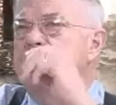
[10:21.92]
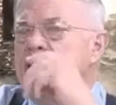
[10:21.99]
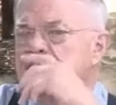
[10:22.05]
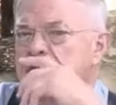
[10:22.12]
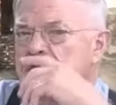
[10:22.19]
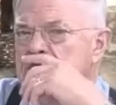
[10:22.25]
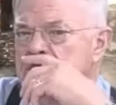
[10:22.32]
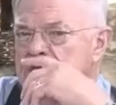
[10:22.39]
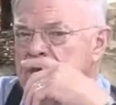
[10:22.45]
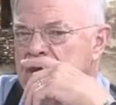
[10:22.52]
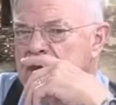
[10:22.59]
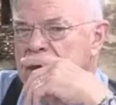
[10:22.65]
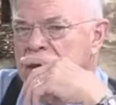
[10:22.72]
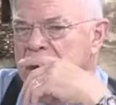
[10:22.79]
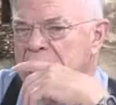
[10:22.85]
um,
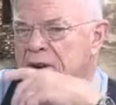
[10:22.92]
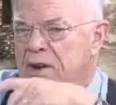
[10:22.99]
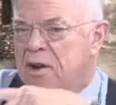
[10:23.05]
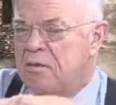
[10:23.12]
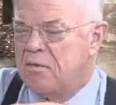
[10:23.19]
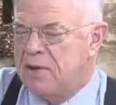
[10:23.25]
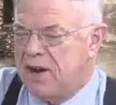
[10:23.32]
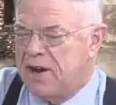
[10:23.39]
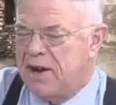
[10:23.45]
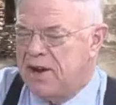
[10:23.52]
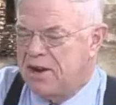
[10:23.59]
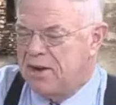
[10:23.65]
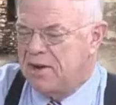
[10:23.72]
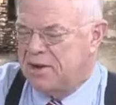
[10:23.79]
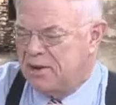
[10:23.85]

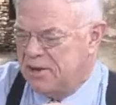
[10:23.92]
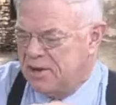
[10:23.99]
about